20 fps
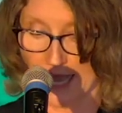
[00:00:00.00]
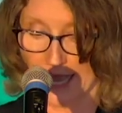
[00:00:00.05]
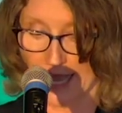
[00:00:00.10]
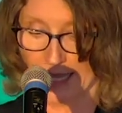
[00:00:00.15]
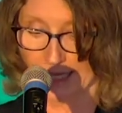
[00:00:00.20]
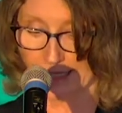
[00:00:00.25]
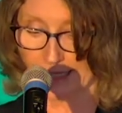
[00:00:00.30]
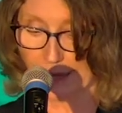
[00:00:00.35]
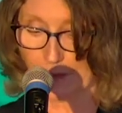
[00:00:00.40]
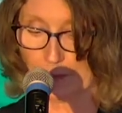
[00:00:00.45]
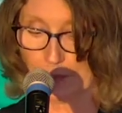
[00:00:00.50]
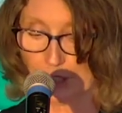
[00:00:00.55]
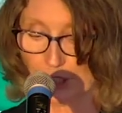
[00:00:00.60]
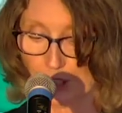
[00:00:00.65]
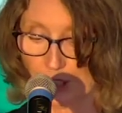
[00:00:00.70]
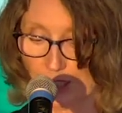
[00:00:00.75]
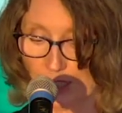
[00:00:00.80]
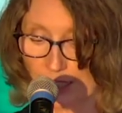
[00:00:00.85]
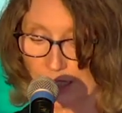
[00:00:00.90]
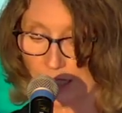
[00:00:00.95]
His
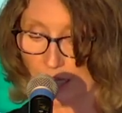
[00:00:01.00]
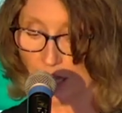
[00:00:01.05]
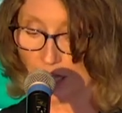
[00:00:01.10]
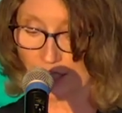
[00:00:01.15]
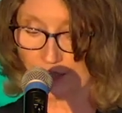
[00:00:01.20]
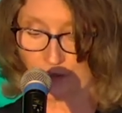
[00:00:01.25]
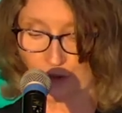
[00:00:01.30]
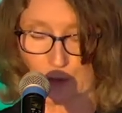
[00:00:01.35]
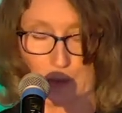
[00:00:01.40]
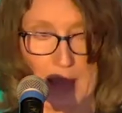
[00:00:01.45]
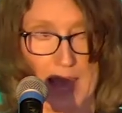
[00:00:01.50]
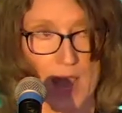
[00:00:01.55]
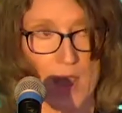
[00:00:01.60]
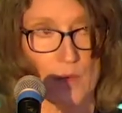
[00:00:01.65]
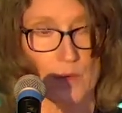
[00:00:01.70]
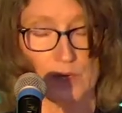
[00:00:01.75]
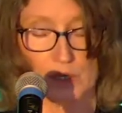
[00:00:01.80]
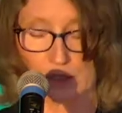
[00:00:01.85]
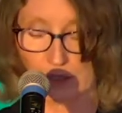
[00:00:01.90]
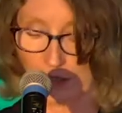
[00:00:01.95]
ambition and lust for
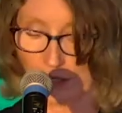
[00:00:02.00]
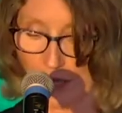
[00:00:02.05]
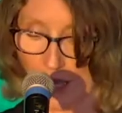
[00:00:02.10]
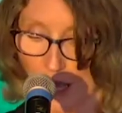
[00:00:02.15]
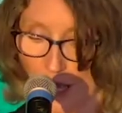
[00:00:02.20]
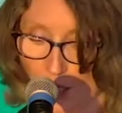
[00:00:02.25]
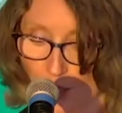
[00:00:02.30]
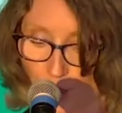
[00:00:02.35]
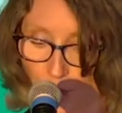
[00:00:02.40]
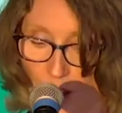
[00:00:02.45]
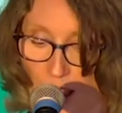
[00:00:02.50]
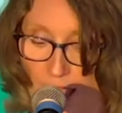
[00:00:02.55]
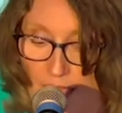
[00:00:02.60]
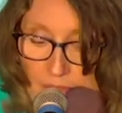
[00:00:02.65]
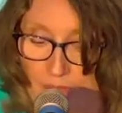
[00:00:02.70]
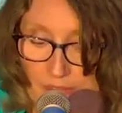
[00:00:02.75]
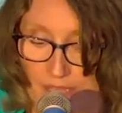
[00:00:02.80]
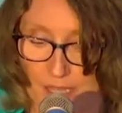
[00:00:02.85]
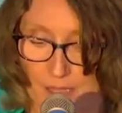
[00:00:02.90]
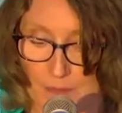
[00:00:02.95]
power
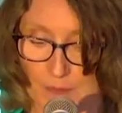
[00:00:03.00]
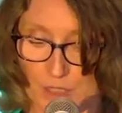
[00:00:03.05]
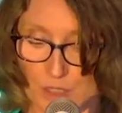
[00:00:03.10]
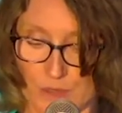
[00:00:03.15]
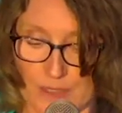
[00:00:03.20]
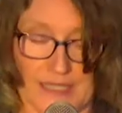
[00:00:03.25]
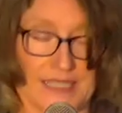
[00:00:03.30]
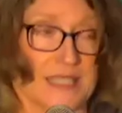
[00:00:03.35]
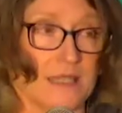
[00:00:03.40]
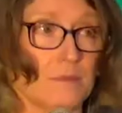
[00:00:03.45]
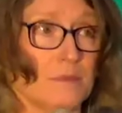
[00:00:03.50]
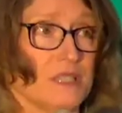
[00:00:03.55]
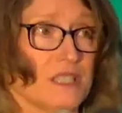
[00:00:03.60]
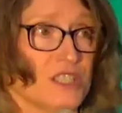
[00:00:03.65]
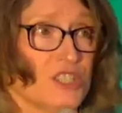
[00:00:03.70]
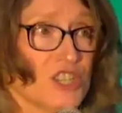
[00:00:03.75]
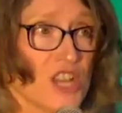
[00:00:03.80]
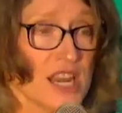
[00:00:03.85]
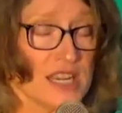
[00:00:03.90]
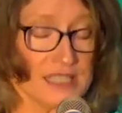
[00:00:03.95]
drive him to attempted
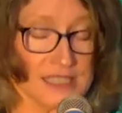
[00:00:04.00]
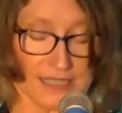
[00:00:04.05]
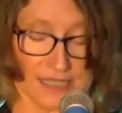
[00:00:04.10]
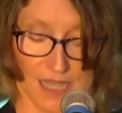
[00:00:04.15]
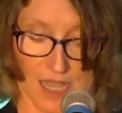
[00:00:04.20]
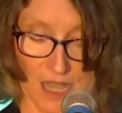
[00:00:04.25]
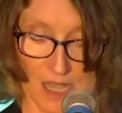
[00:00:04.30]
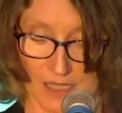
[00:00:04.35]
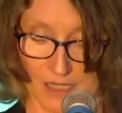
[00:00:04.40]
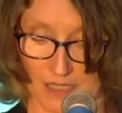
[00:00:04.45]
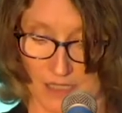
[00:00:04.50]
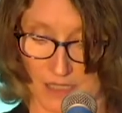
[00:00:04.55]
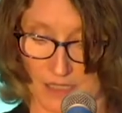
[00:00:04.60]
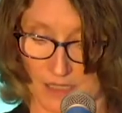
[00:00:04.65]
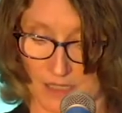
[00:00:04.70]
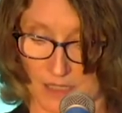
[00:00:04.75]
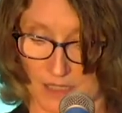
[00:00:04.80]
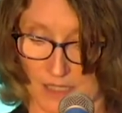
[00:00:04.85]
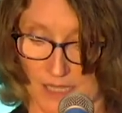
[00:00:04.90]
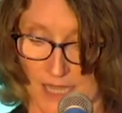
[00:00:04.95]
genocide.
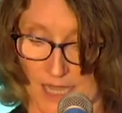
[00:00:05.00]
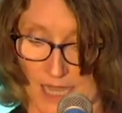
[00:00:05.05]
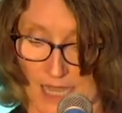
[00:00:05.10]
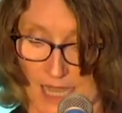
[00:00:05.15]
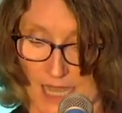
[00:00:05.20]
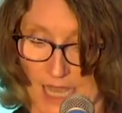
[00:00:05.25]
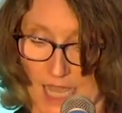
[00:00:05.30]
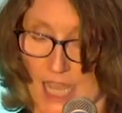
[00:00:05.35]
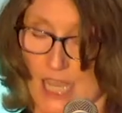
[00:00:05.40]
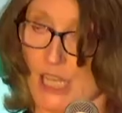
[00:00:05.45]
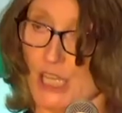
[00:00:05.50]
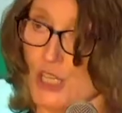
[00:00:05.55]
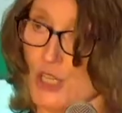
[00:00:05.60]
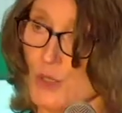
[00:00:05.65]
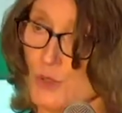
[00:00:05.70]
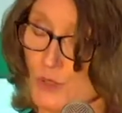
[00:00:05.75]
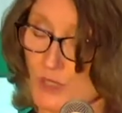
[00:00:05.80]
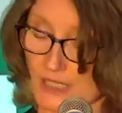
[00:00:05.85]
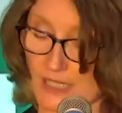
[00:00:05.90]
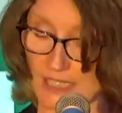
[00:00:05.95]
He
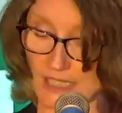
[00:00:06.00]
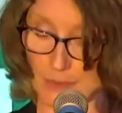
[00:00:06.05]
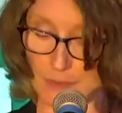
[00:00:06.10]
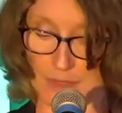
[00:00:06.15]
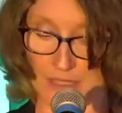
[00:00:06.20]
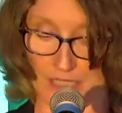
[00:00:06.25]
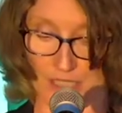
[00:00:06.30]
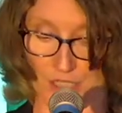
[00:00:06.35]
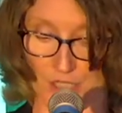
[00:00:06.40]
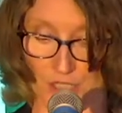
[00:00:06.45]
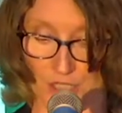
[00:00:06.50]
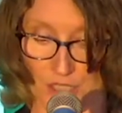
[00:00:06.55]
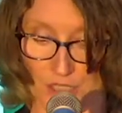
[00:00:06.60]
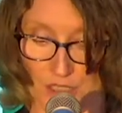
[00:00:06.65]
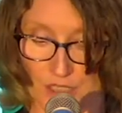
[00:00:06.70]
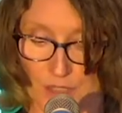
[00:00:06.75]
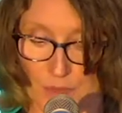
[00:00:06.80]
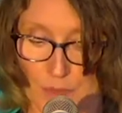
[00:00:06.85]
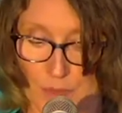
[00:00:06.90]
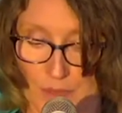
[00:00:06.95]
used his position
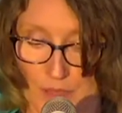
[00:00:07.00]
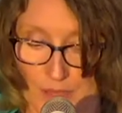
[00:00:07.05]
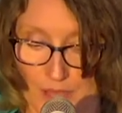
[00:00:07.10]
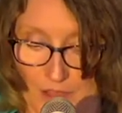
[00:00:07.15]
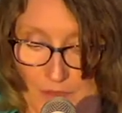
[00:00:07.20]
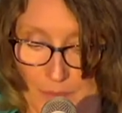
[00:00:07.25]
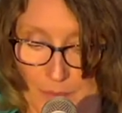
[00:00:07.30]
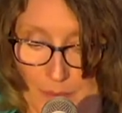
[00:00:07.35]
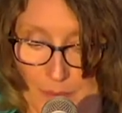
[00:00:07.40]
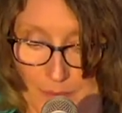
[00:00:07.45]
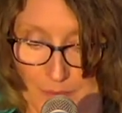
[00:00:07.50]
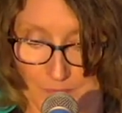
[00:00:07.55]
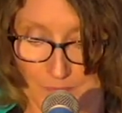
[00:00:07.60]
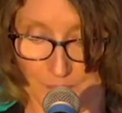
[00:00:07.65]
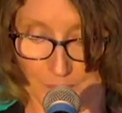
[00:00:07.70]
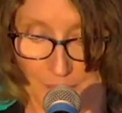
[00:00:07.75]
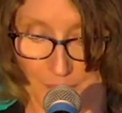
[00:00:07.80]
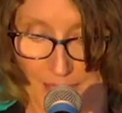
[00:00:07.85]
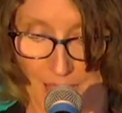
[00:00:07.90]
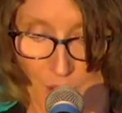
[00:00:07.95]
to, of
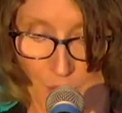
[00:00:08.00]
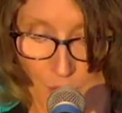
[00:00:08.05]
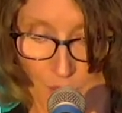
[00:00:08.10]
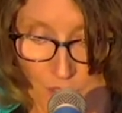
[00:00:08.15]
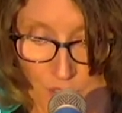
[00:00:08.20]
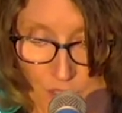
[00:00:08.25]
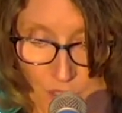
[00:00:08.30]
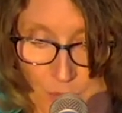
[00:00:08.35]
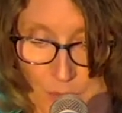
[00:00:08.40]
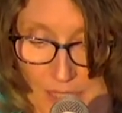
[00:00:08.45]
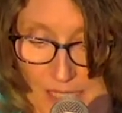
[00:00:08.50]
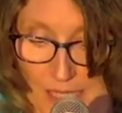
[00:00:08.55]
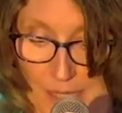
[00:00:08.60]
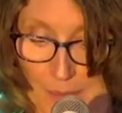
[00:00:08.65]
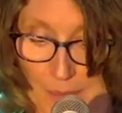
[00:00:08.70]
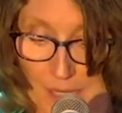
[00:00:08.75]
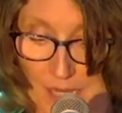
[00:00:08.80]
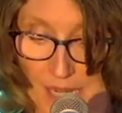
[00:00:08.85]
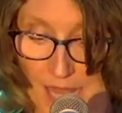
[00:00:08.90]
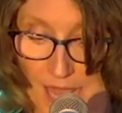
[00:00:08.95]
power to
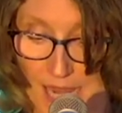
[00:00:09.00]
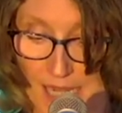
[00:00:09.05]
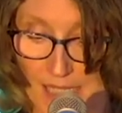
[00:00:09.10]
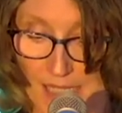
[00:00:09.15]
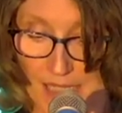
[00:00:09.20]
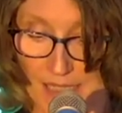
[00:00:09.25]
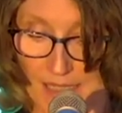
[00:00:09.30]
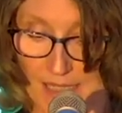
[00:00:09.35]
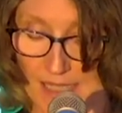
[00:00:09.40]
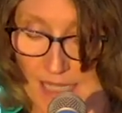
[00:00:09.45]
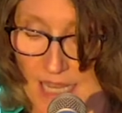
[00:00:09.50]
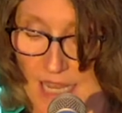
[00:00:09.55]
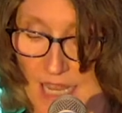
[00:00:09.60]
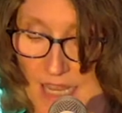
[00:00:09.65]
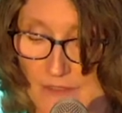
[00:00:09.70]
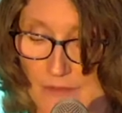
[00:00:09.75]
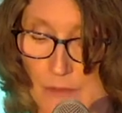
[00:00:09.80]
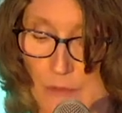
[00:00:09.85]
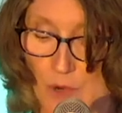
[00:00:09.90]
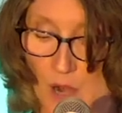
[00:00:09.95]
manipulate,
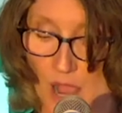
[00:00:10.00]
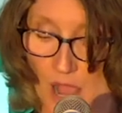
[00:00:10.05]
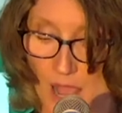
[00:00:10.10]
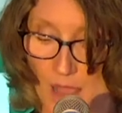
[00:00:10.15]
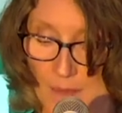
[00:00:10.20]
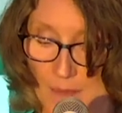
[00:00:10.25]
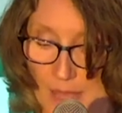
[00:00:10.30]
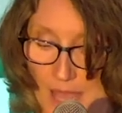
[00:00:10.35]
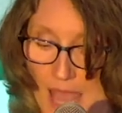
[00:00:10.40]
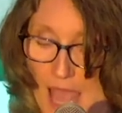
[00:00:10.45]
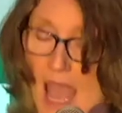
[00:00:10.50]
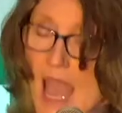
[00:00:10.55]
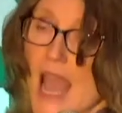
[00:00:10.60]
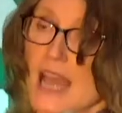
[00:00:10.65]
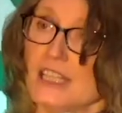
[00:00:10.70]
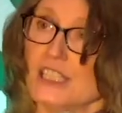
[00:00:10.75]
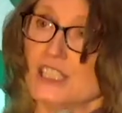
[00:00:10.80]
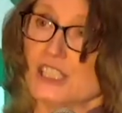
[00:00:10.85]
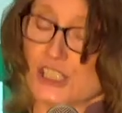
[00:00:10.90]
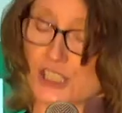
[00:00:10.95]
deceive, bribe,
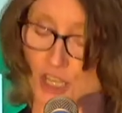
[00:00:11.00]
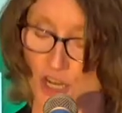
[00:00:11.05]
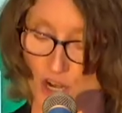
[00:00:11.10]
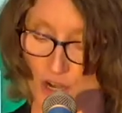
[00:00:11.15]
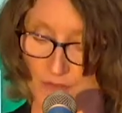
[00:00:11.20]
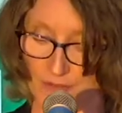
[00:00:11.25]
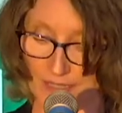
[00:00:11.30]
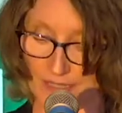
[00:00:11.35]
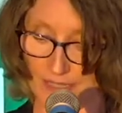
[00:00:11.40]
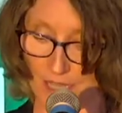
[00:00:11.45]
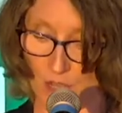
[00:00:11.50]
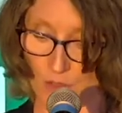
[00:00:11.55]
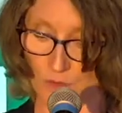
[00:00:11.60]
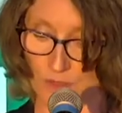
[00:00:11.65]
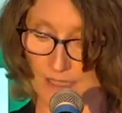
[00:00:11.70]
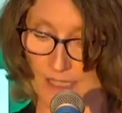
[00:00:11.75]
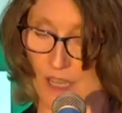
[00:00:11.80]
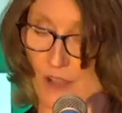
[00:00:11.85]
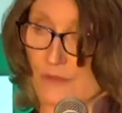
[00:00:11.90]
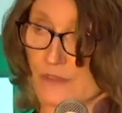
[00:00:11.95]
and serve his own
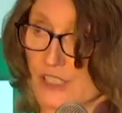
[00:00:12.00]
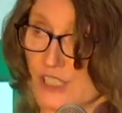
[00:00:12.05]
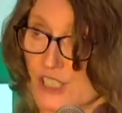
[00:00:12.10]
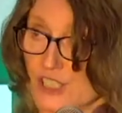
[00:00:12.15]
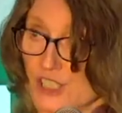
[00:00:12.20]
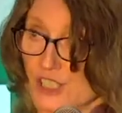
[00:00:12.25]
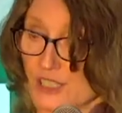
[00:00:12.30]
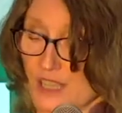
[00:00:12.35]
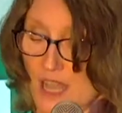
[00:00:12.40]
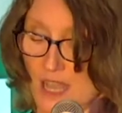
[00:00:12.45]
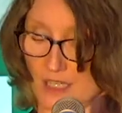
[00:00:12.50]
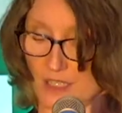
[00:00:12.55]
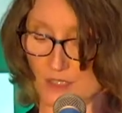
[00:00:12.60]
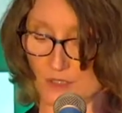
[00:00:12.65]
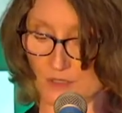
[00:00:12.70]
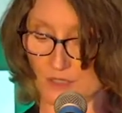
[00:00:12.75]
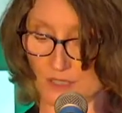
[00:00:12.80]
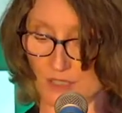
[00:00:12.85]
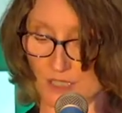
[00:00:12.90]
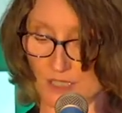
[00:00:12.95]
selfish
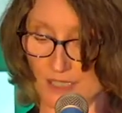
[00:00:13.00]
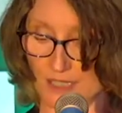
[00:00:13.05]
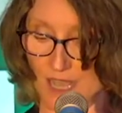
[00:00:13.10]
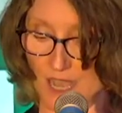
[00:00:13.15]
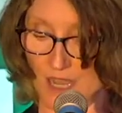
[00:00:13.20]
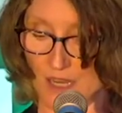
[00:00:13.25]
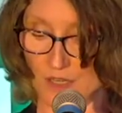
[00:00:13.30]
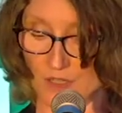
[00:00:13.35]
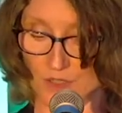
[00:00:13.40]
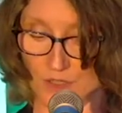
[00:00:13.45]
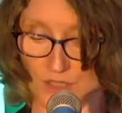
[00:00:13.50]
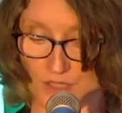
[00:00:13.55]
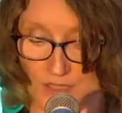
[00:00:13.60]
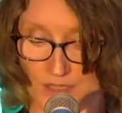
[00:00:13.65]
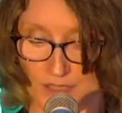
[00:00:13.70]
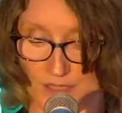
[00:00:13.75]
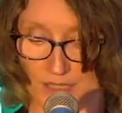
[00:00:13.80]
desires.